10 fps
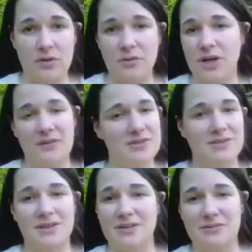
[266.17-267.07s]
You don't have to
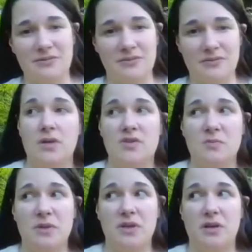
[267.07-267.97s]
live
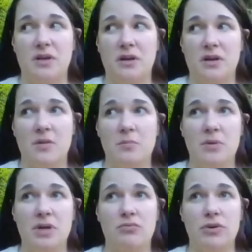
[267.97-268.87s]
just being
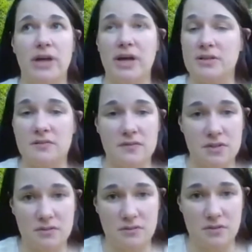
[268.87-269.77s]
reactive
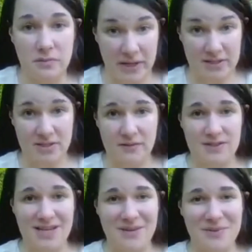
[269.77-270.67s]
to the bad stuff
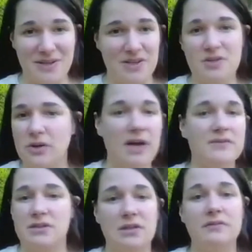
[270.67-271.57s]
that's happening. You don't have
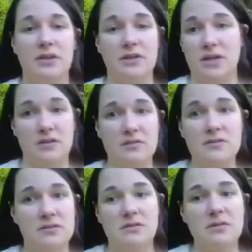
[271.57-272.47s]
to live like that.
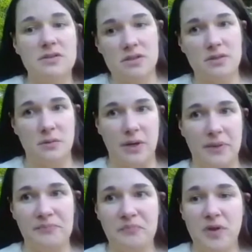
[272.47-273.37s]
There is another
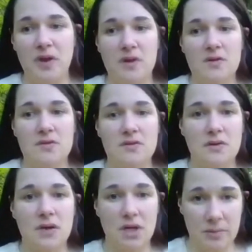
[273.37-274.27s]
way.
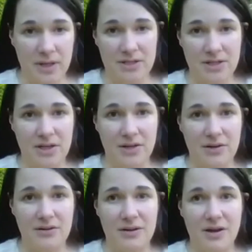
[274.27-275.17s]
So I'm going to be ending here.